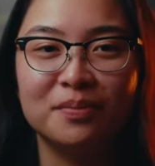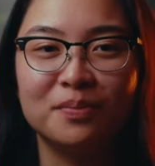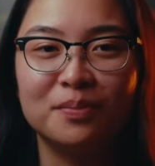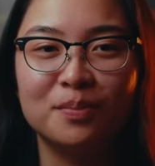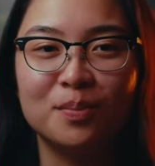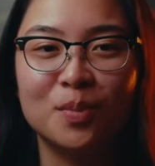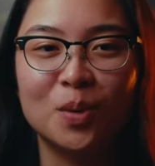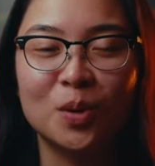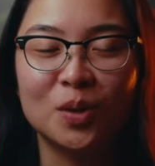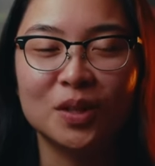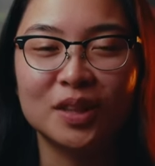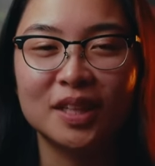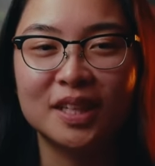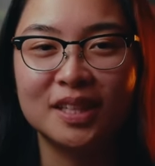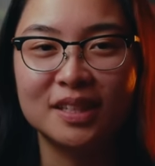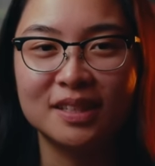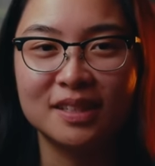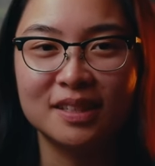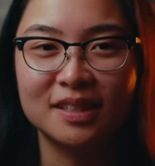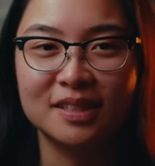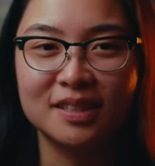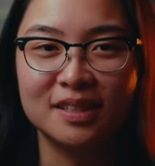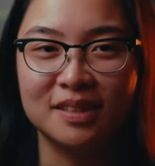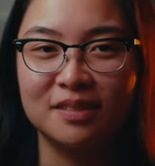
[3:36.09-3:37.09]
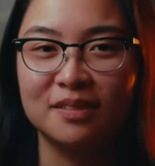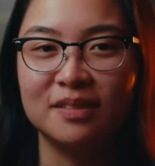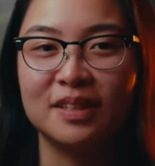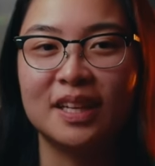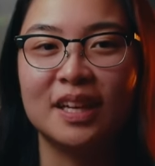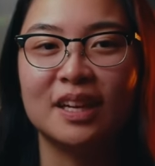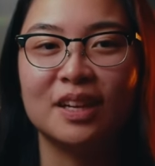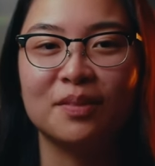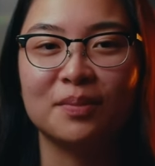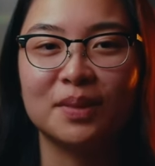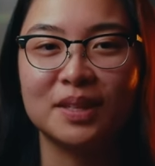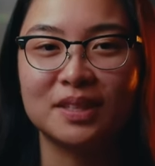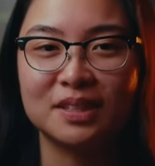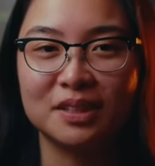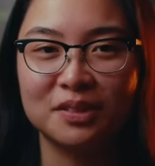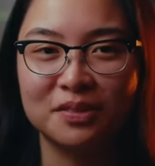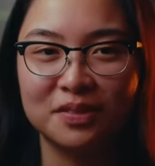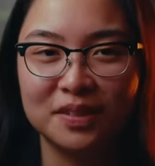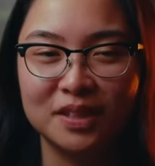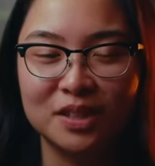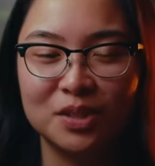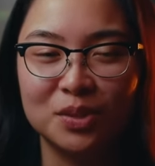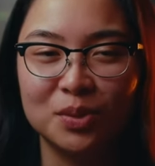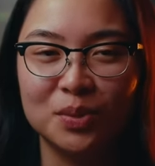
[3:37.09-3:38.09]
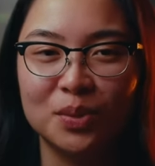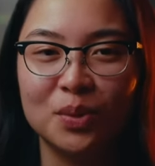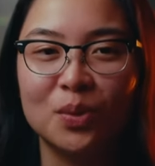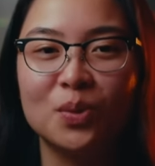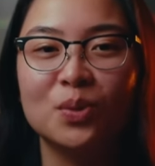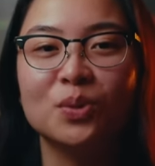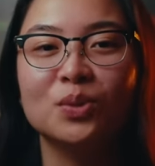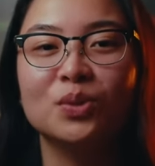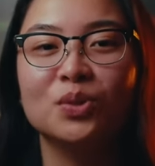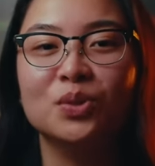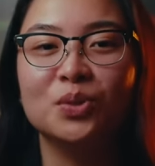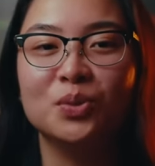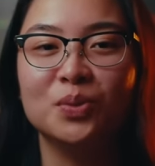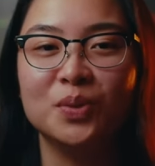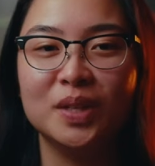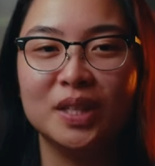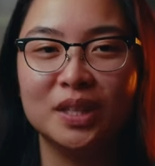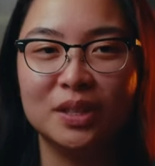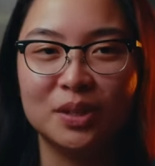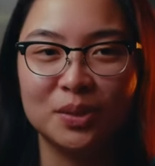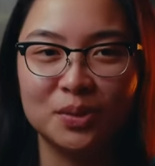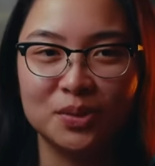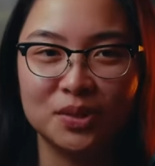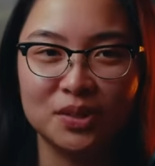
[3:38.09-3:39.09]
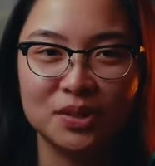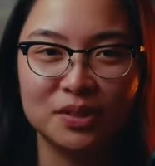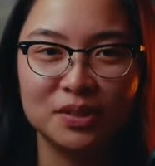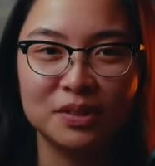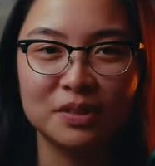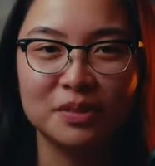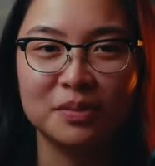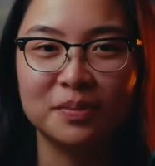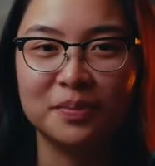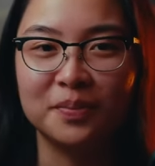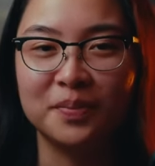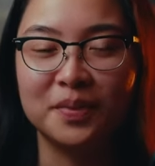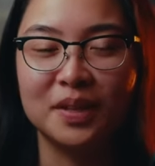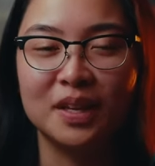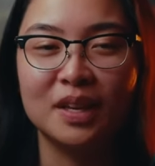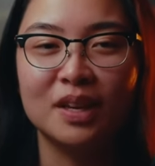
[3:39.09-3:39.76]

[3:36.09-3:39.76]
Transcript: more lenses and getting myself into a whole new ecosystem